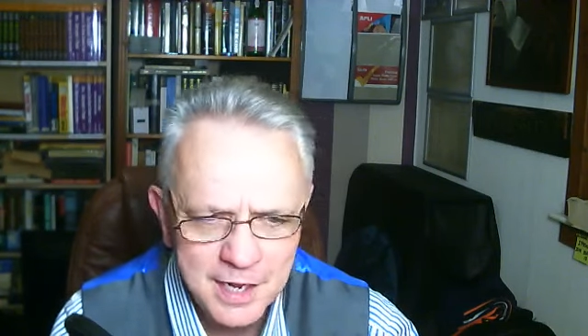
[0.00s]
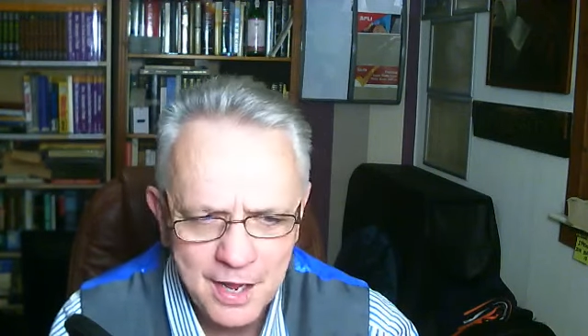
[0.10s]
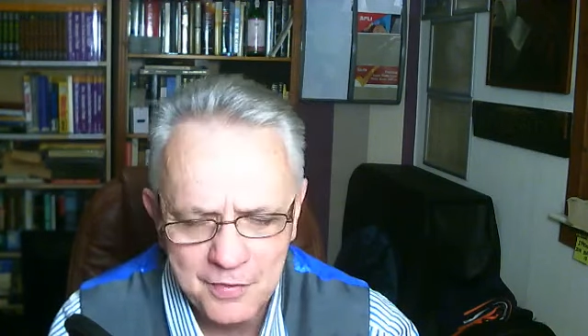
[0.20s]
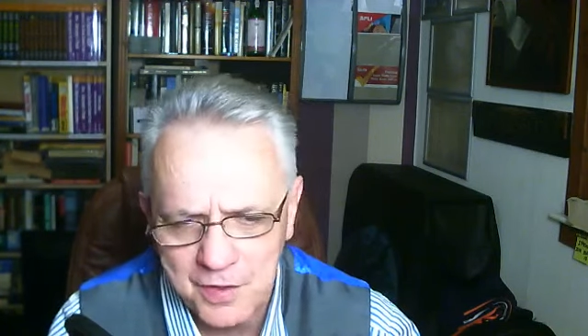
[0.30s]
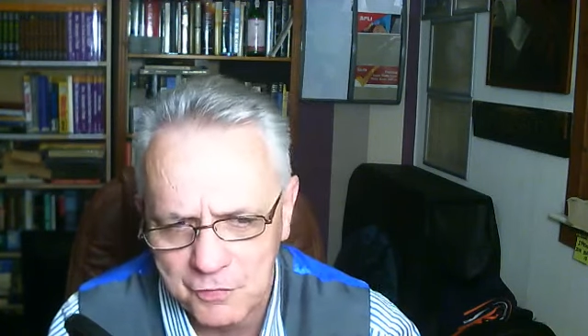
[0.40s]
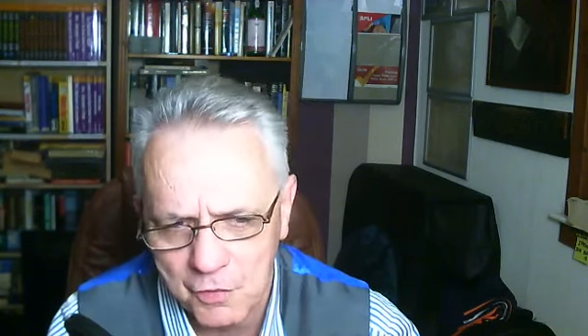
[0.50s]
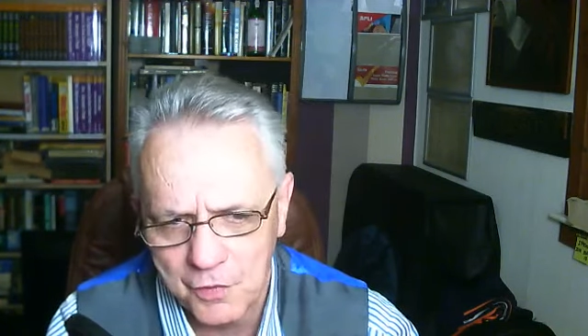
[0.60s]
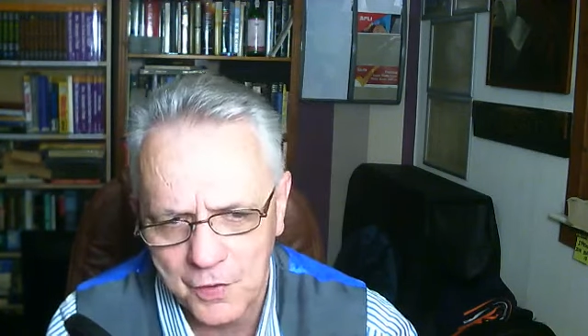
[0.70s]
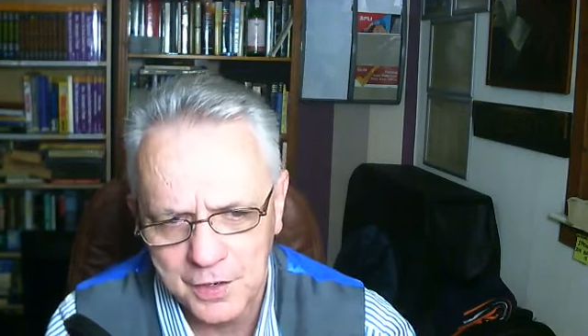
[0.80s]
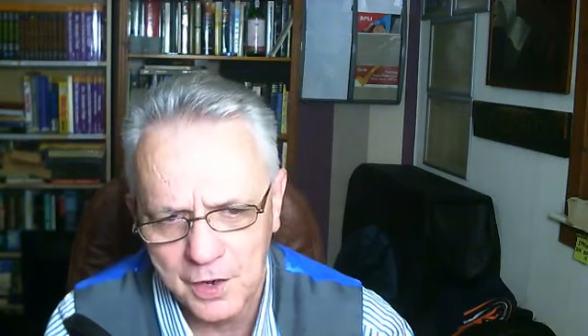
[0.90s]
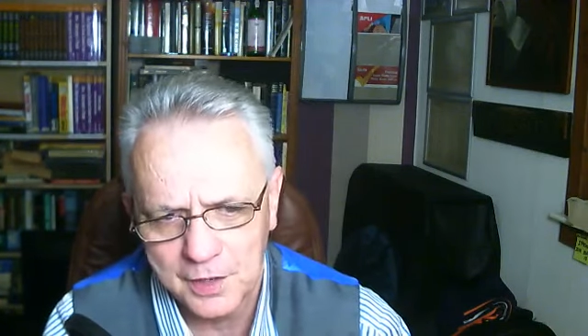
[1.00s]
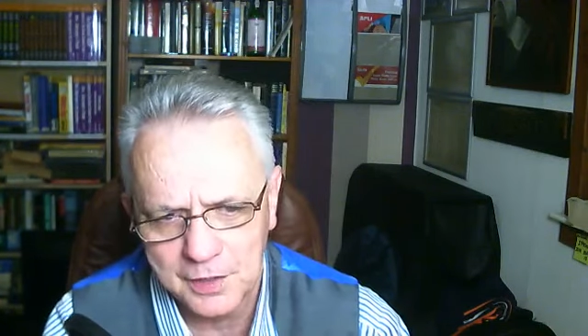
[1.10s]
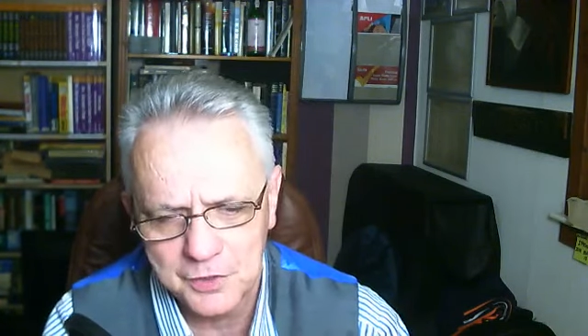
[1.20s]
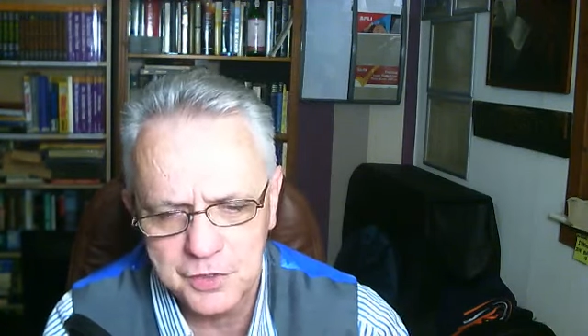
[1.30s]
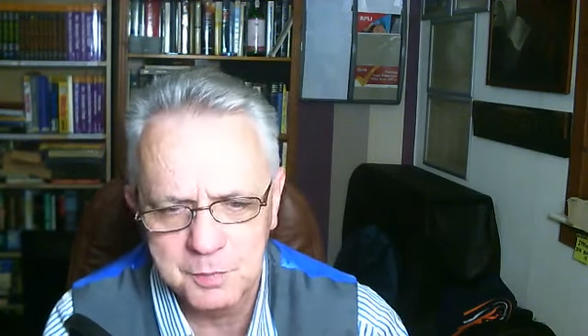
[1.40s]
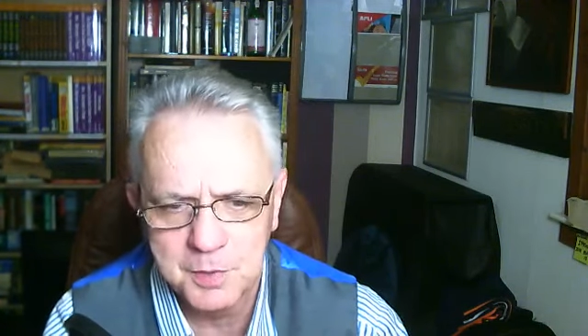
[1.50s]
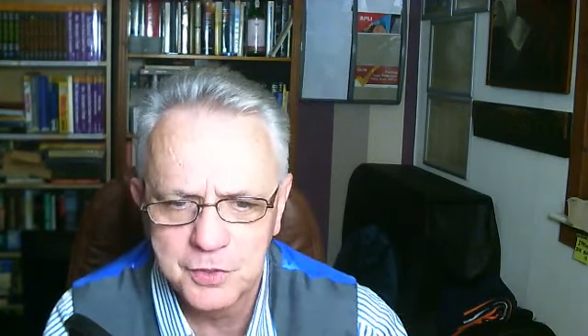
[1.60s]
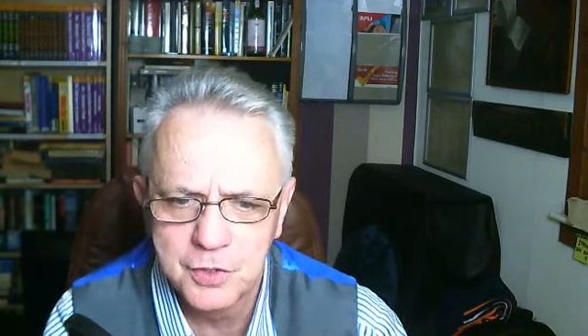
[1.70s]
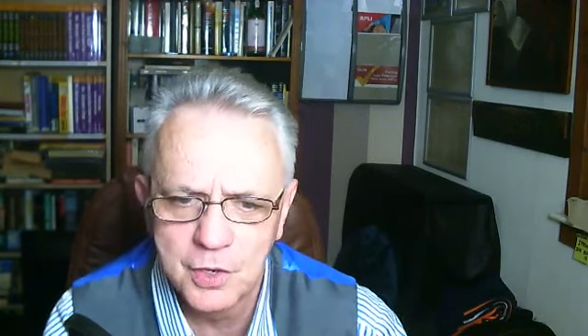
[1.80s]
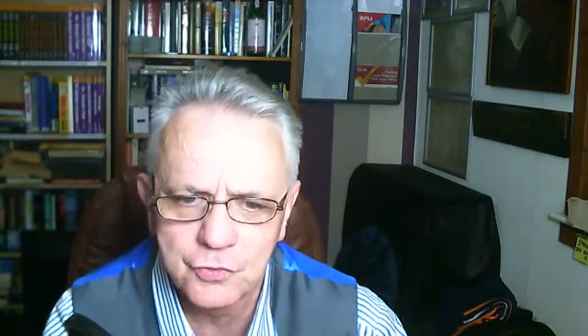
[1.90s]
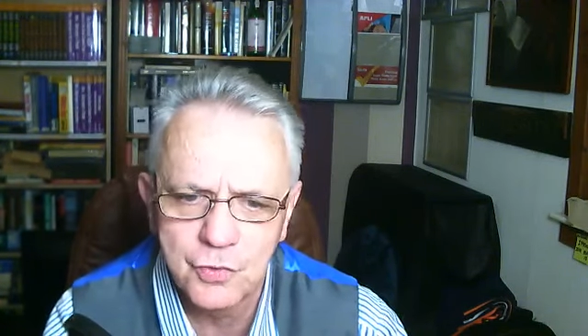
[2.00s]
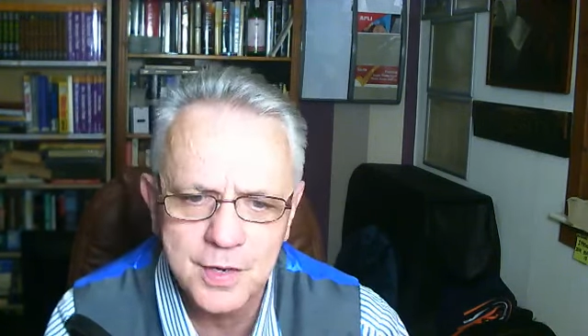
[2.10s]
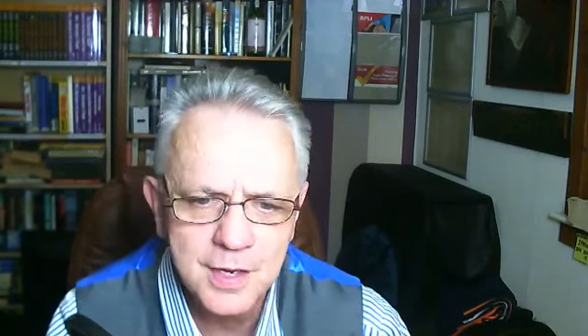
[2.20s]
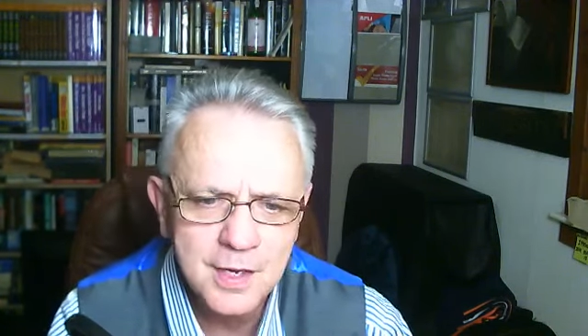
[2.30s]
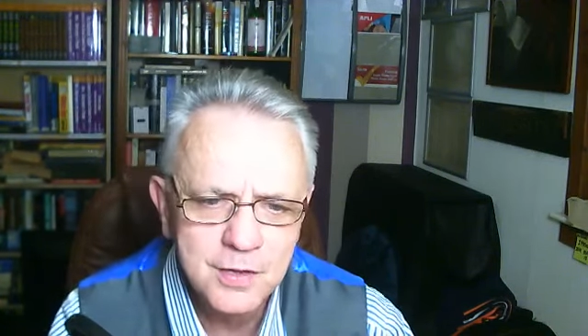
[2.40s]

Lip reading: and therefore very likely to commit adultery,